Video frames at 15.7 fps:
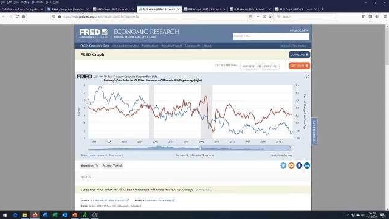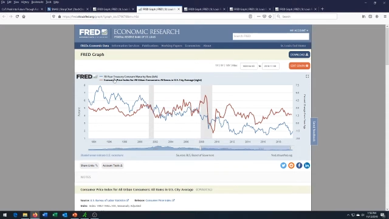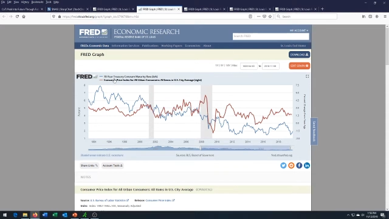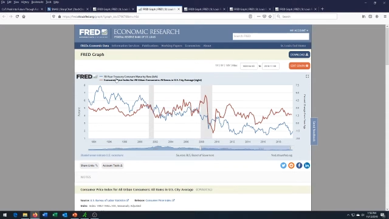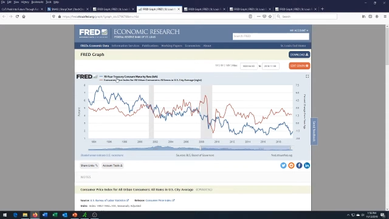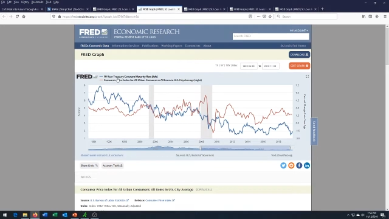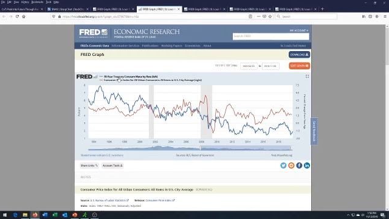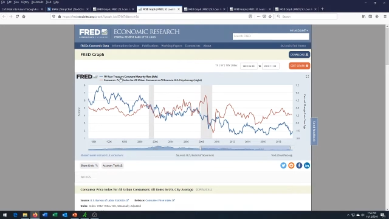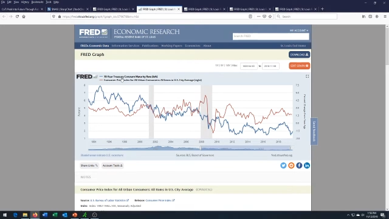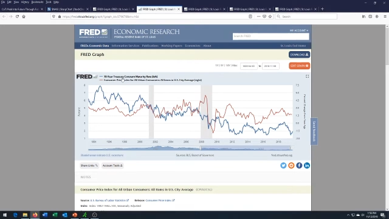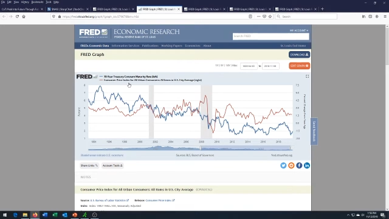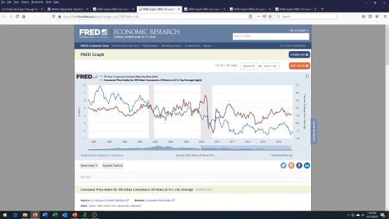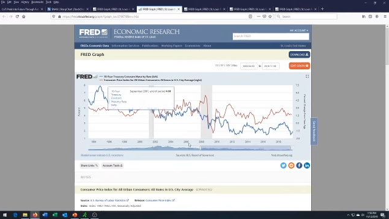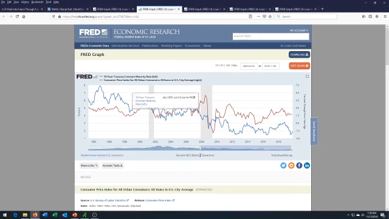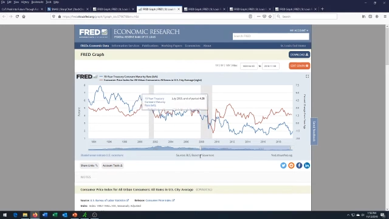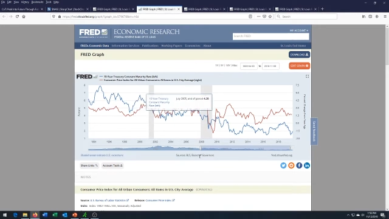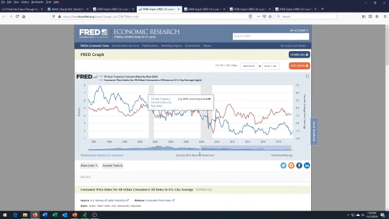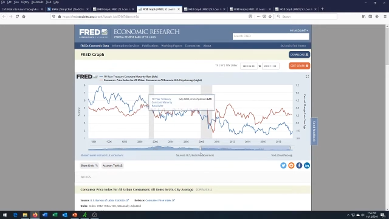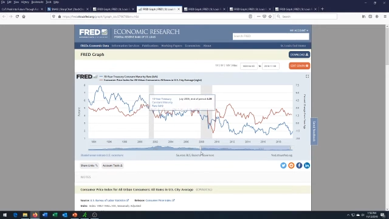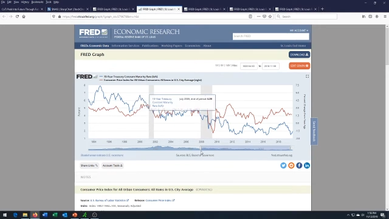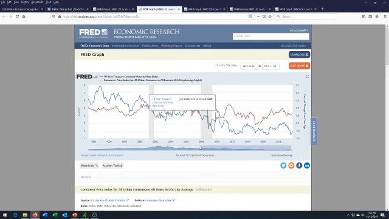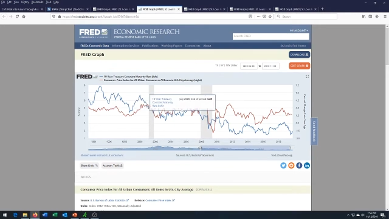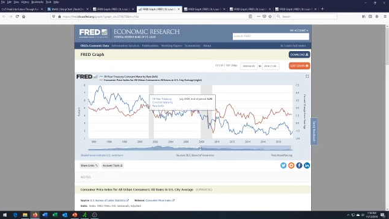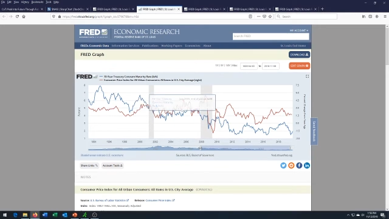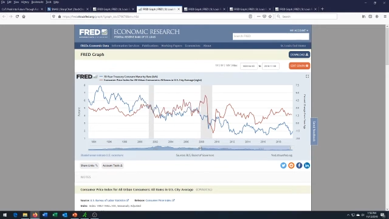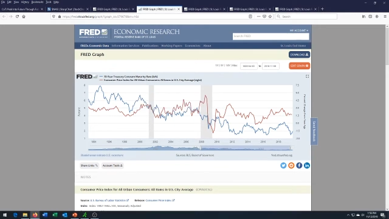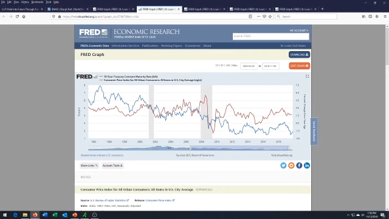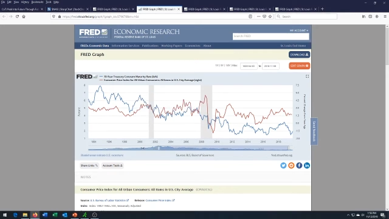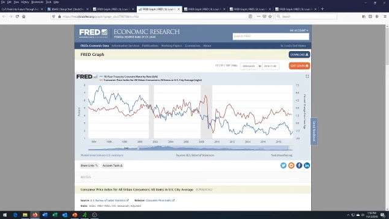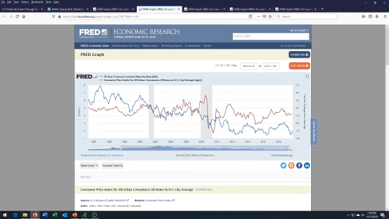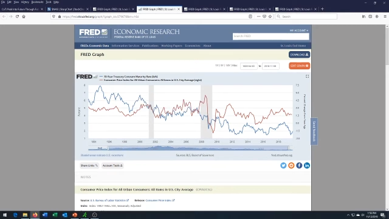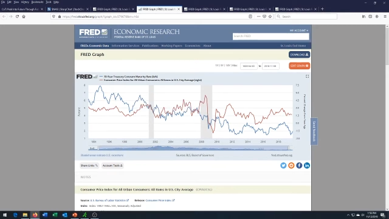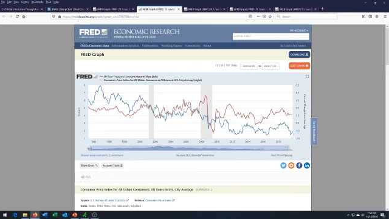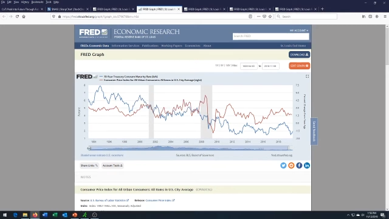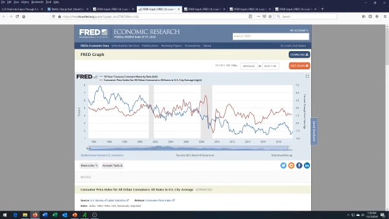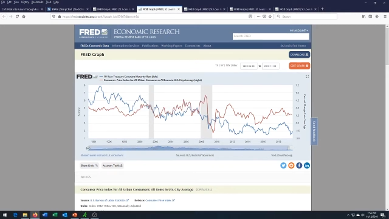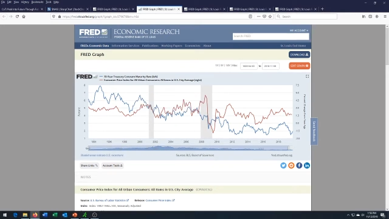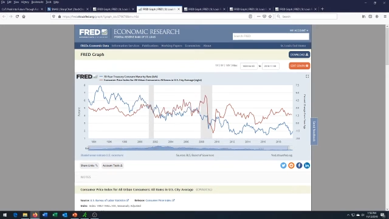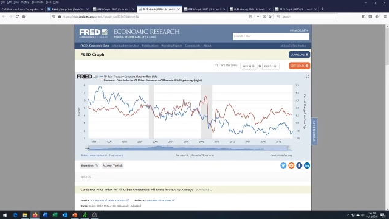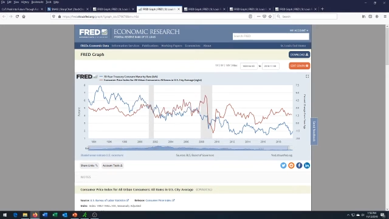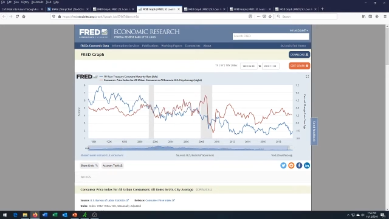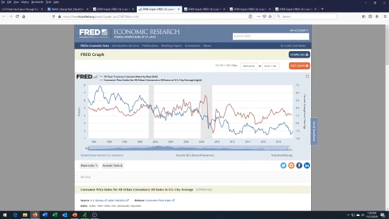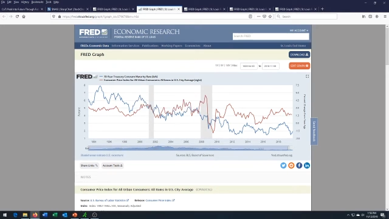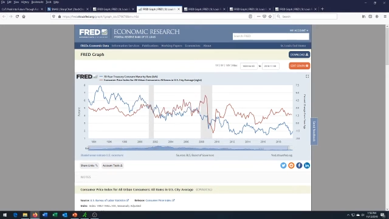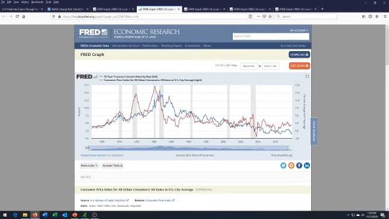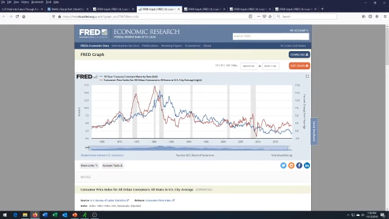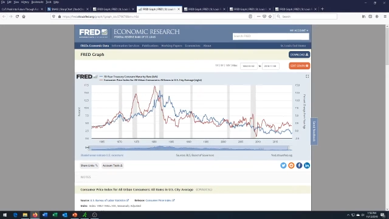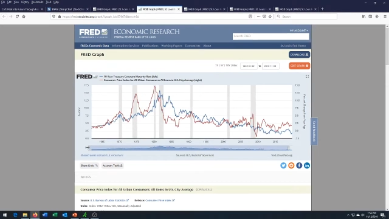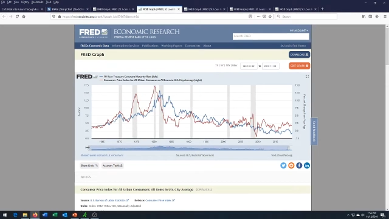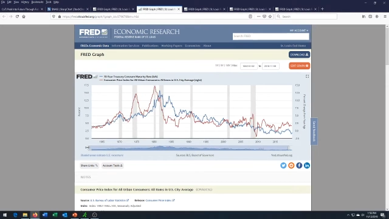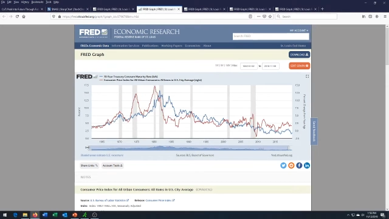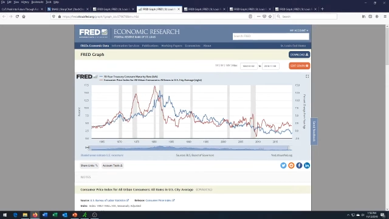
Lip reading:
No face is visible, so there are no lips to read.